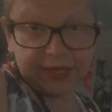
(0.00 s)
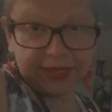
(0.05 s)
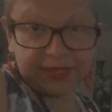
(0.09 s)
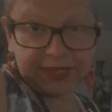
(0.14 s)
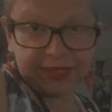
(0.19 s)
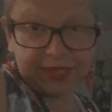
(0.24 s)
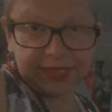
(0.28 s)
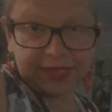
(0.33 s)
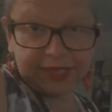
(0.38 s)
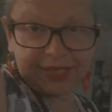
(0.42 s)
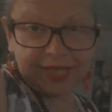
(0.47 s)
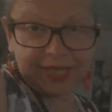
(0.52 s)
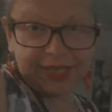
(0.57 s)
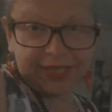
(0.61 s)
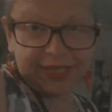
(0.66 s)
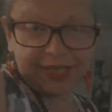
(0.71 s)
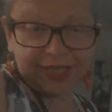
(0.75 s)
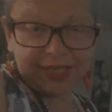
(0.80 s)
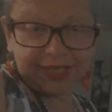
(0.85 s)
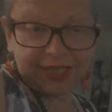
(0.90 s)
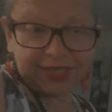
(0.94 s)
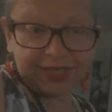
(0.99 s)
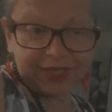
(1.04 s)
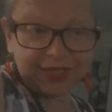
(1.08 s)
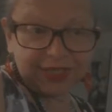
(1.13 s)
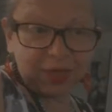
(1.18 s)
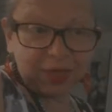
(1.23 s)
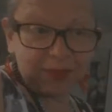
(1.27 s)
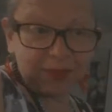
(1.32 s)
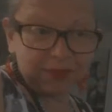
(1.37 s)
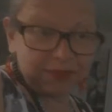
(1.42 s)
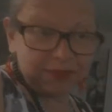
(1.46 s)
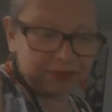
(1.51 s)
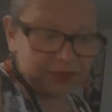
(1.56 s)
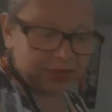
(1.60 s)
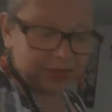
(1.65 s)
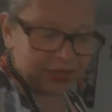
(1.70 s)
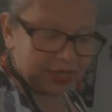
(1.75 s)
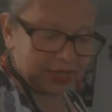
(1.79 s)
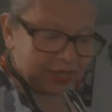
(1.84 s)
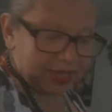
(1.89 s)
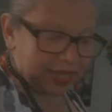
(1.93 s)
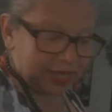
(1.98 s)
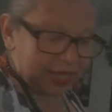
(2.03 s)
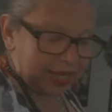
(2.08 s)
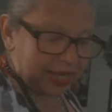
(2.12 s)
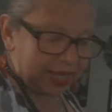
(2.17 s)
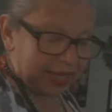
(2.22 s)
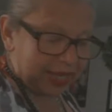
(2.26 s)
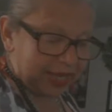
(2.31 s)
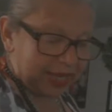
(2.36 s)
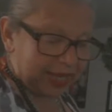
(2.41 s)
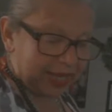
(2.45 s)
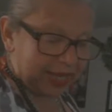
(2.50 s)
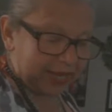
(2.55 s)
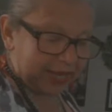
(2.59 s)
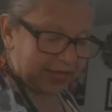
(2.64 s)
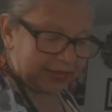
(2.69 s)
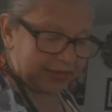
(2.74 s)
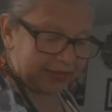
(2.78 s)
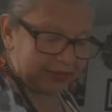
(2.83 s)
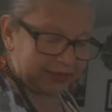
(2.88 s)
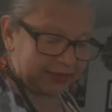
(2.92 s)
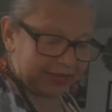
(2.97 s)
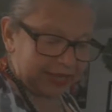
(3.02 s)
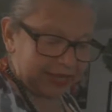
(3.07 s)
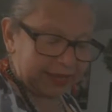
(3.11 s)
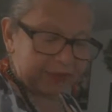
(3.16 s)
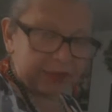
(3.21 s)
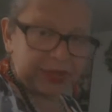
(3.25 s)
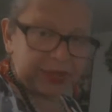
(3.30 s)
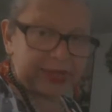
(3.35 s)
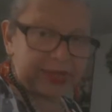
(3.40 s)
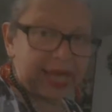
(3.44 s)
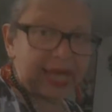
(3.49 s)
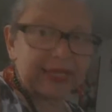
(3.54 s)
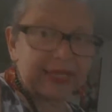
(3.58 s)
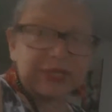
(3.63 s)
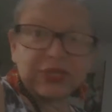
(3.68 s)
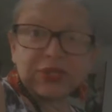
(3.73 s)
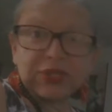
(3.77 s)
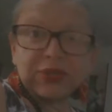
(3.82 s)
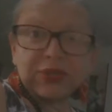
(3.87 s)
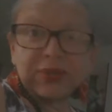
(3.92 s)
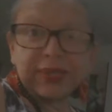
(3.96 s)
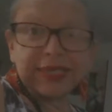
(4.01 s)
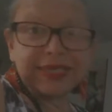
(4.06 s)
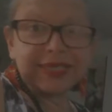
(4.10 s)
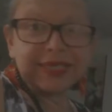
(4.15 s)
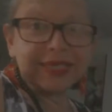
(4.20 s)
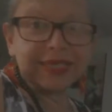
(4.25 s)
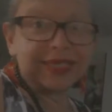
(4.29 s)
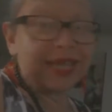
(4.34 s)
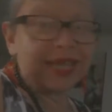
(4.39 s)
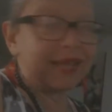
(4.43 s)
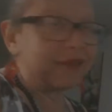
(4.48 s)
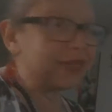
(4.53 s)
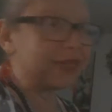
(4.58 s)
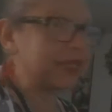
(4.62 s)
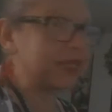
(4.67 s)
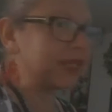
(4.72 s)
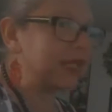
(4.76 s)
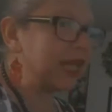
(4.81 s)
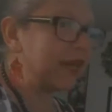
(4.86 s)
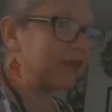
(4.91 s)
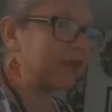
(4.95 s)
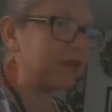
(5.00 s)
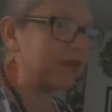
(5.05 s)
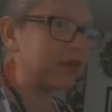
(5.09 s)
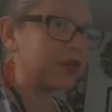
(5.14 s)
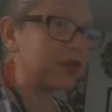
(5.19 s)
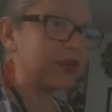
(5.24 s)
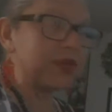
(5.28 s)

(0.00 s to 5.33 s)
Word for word: they, they they did some, and and but that's just what it said. They was never